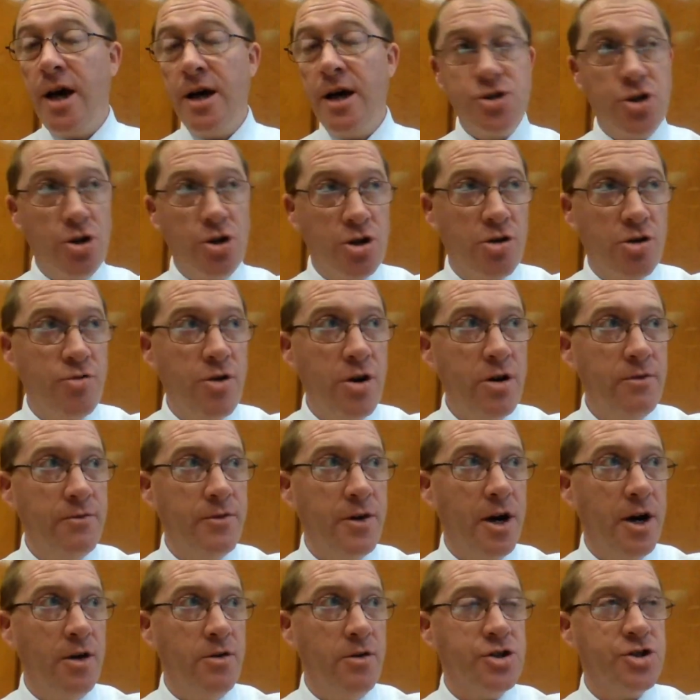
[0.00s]
has got
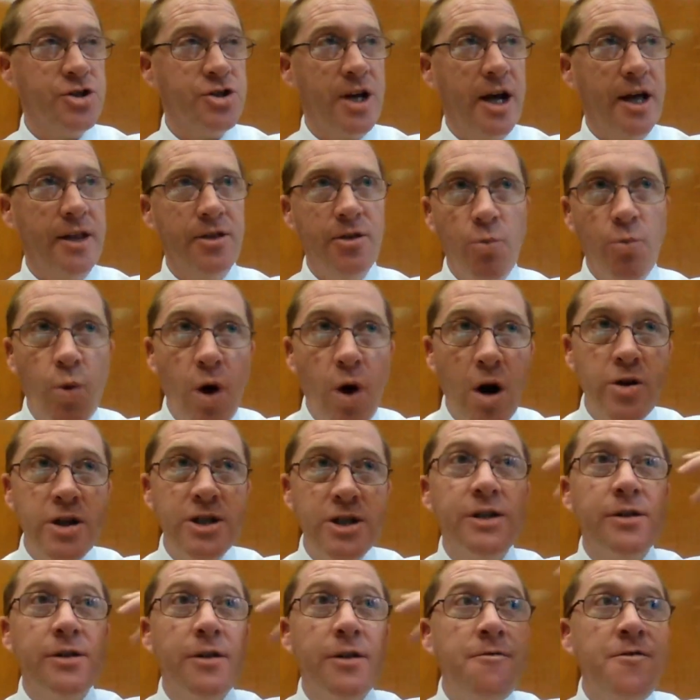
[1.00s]
coronavirus and the
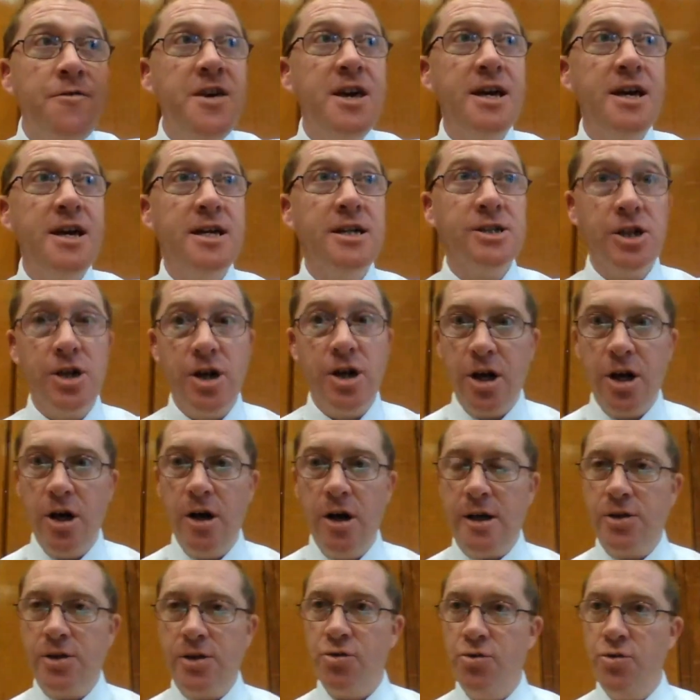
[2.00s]
worries and the fears that are
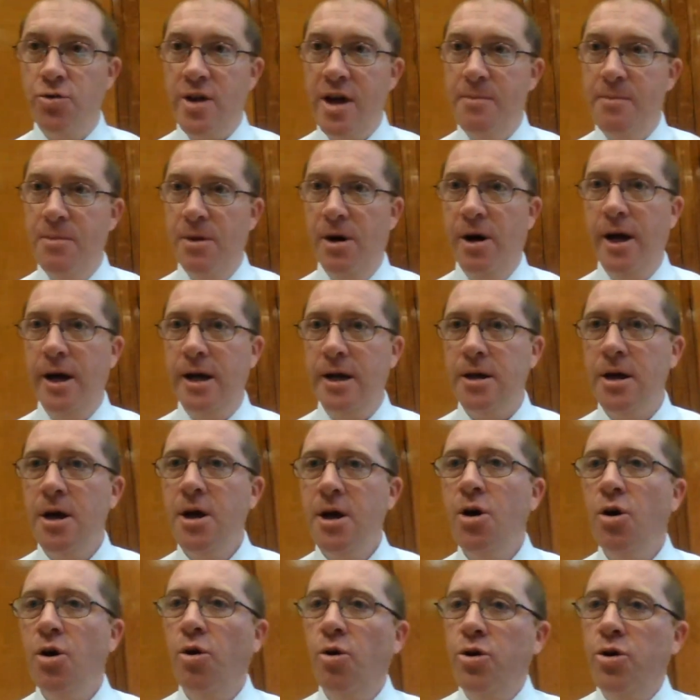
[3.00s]
going through their mind.
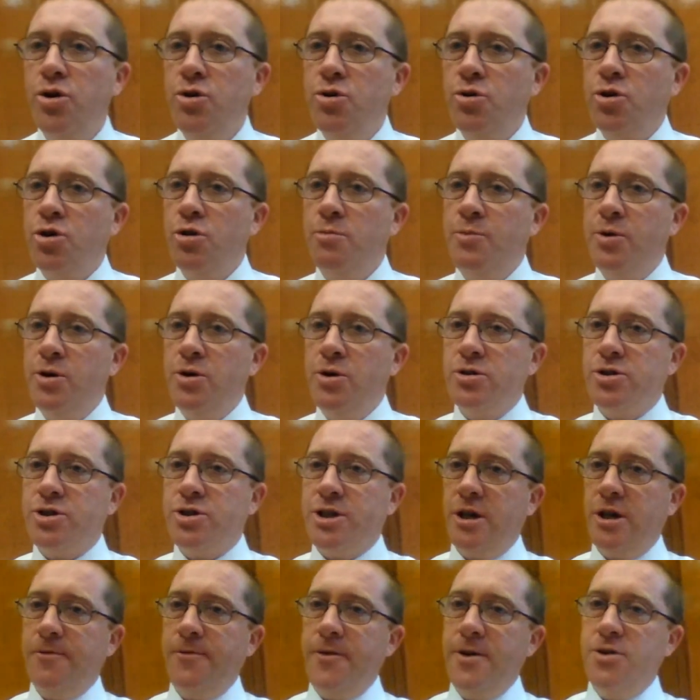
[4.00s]
Or you could put
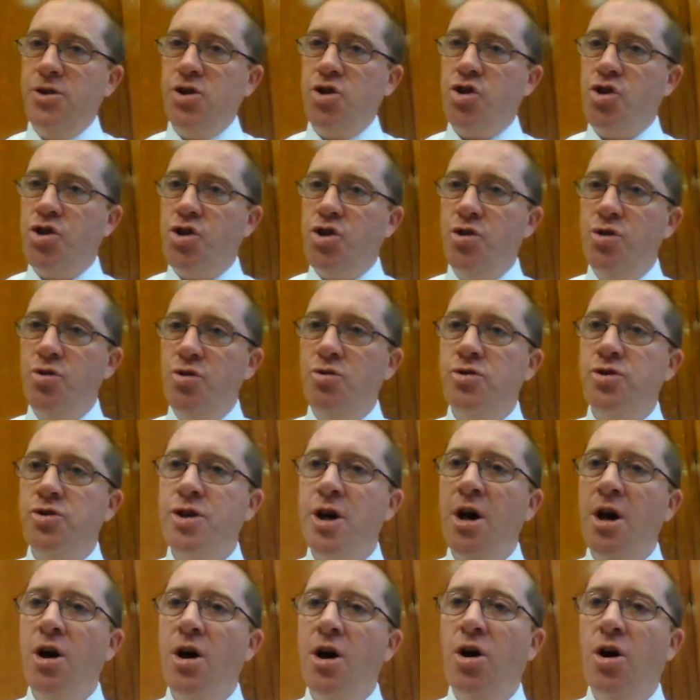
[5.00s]
yourself in the
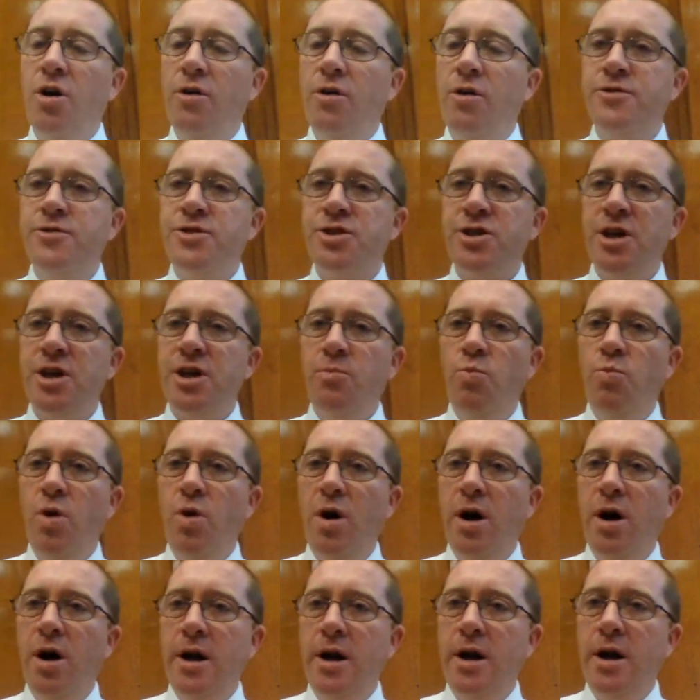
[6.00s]
shoes of
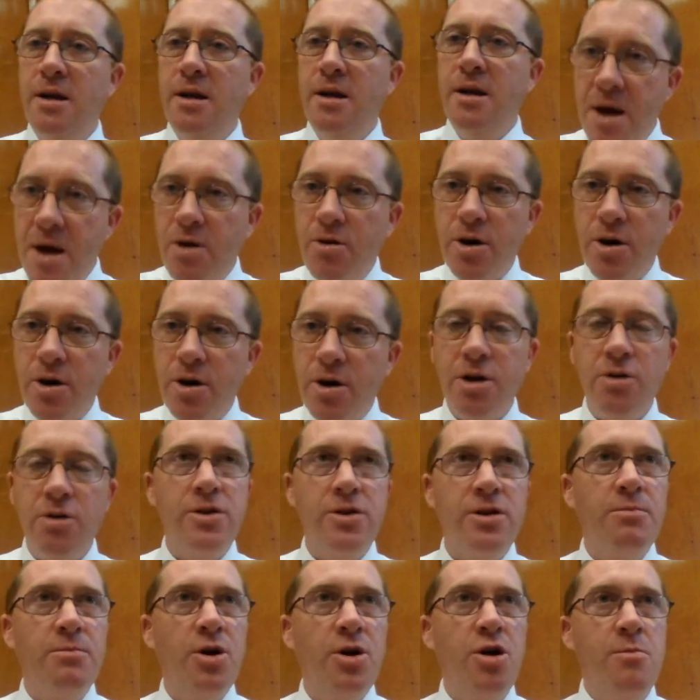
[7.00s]
someone in America
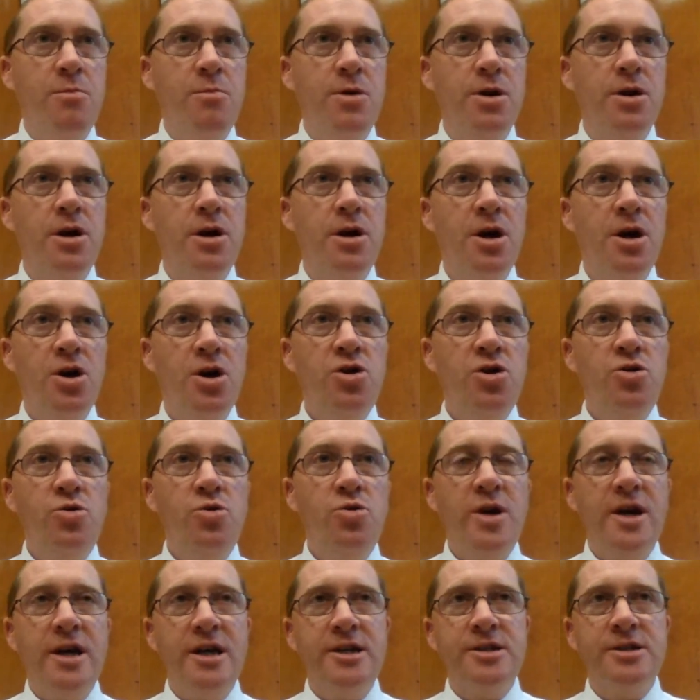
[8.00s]
at the moment
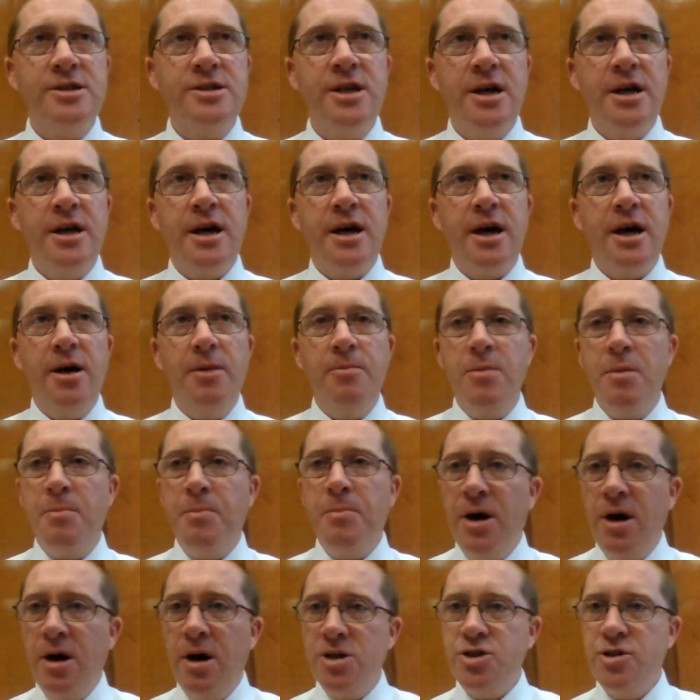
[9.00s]
who is
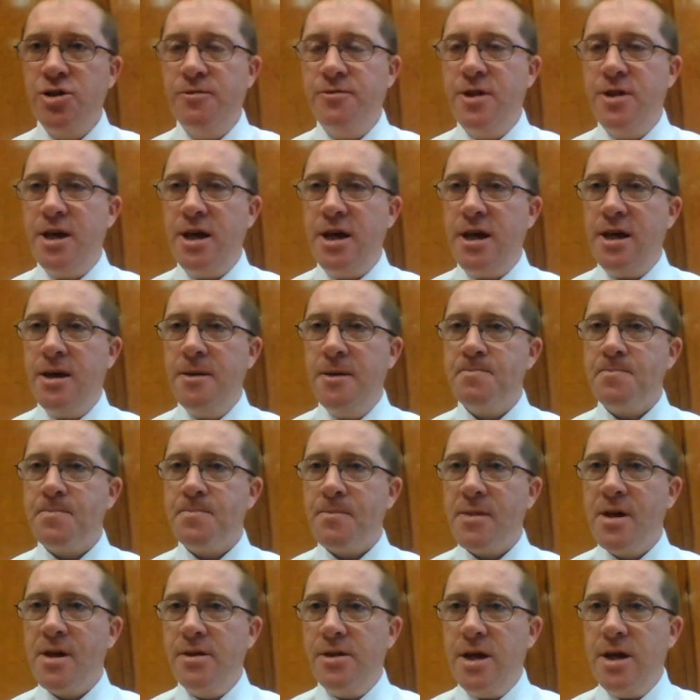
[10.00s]
part of the
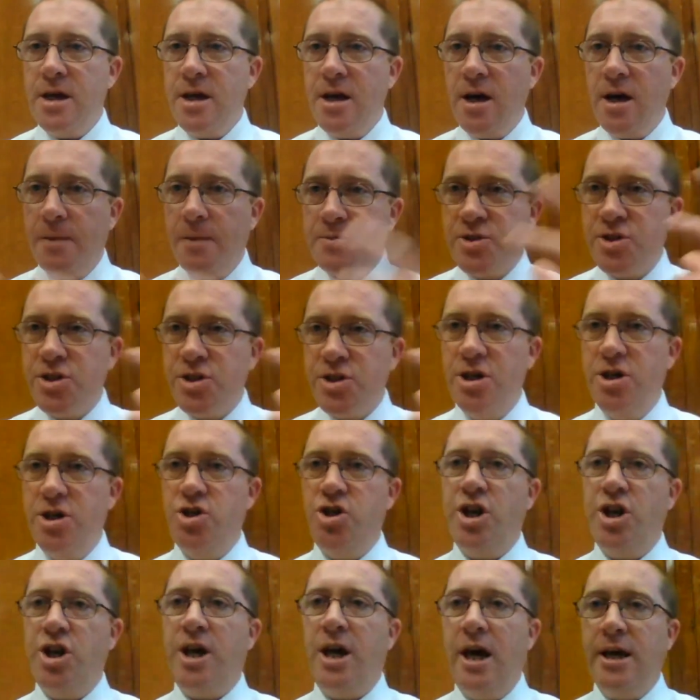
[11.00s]

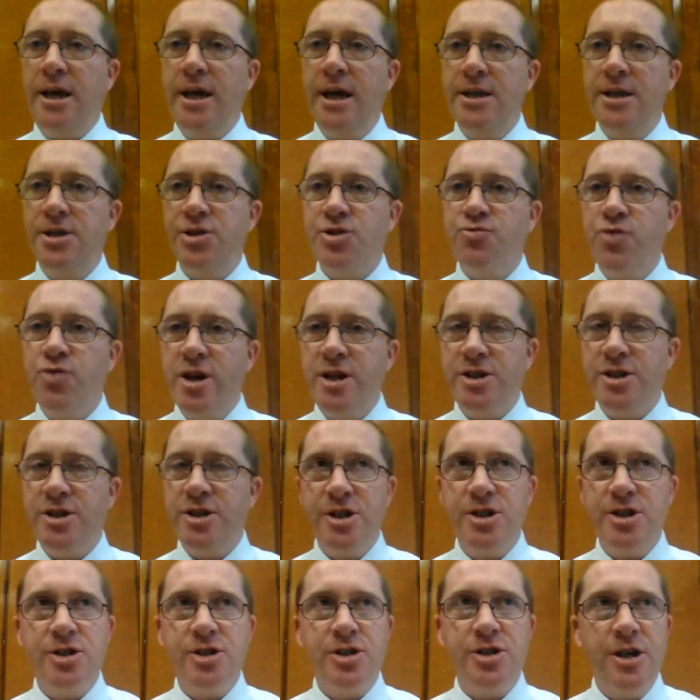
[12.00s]
upsurge against
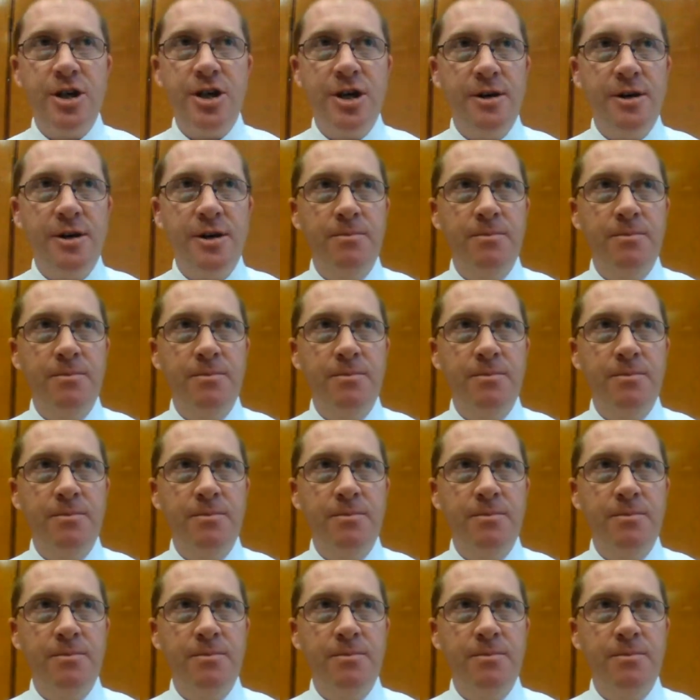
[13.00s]
racist